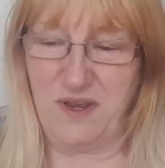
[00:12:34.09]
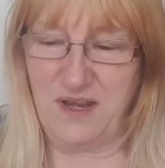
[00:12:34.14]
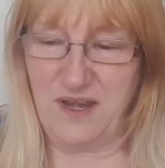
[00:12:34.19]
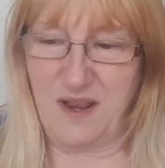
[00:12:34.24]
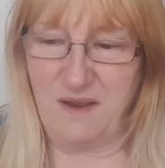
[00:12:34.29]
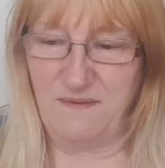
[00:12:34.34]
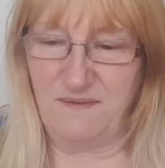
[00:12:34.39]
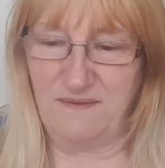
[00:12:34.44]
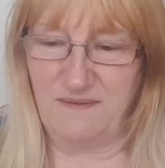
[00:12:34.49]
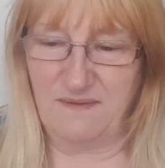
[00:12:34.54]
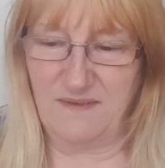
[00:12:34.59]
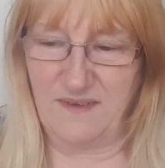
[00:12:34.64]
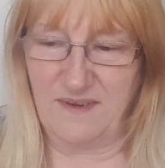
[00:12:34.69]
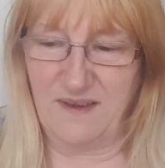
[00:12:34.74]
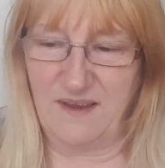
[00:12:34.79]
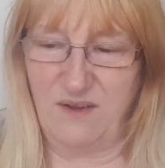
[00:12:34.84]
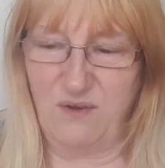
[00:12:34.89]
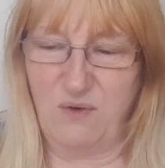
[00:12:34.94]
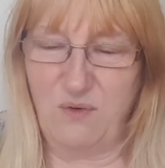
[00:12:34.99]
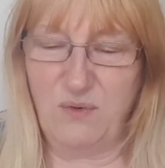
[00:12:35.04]
You know,
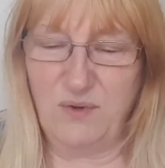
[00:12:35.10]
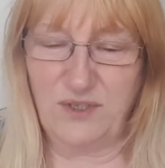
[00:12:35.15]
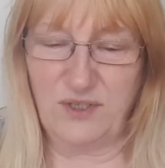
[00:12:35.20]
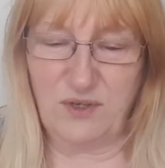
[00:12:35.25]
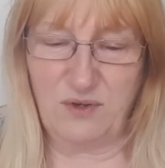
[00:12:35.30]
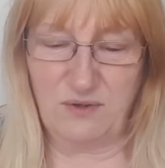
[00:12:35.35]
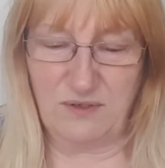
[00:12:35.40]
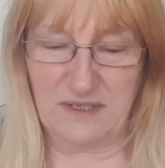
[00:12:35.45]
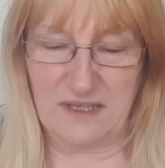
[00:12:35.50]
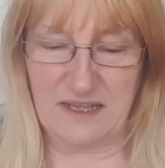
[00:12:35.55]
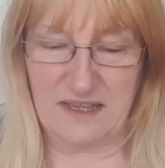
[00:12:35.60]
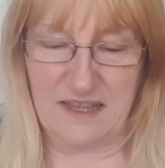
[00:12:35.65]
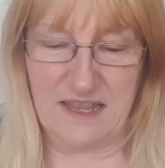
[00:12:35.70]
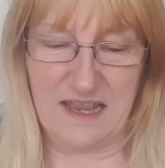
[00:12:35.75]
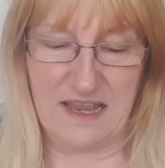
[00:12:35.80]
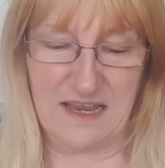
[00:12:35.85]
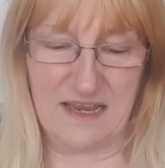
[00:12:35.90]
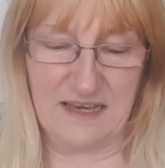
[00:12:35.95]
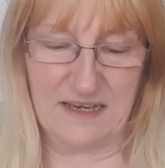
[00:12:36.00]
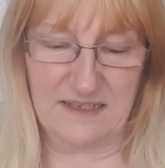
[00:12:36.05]
all sorts of
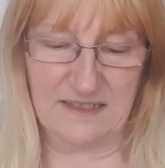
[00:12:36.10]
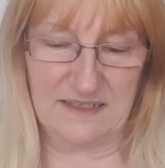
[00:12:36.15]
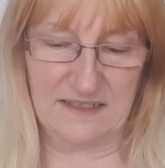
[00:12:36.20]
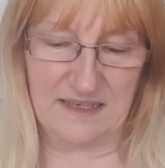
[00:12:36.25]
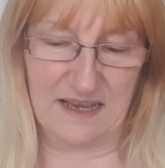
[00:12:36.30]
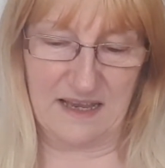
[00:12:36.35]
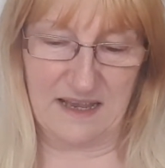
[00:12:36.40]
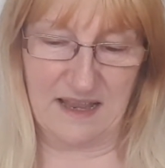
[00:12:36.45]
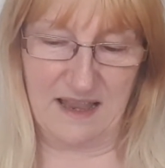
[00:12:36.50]
things.